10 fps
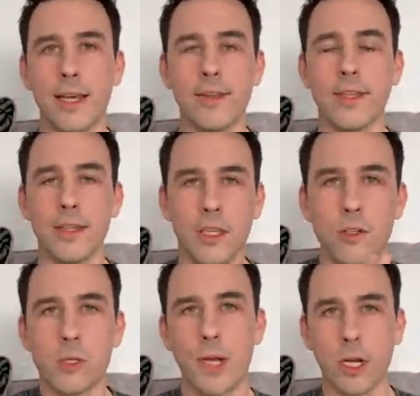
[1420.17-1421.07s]
I think there
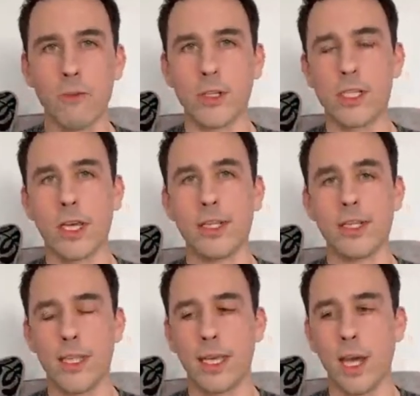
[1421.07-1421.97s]
used to be a lot of
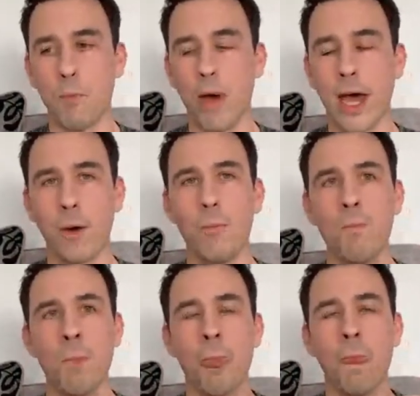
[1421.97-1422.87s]
uncertainty about
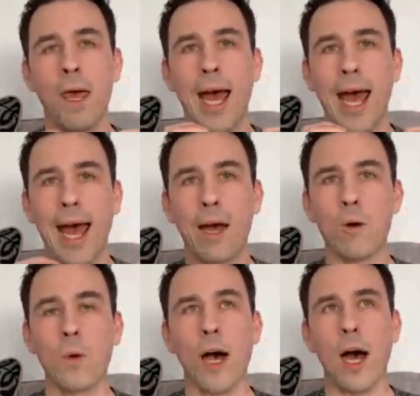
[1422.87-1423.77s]

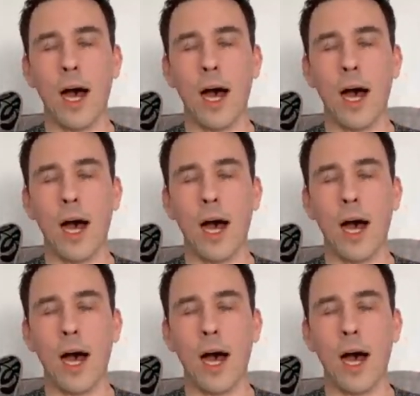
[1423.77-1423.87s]
how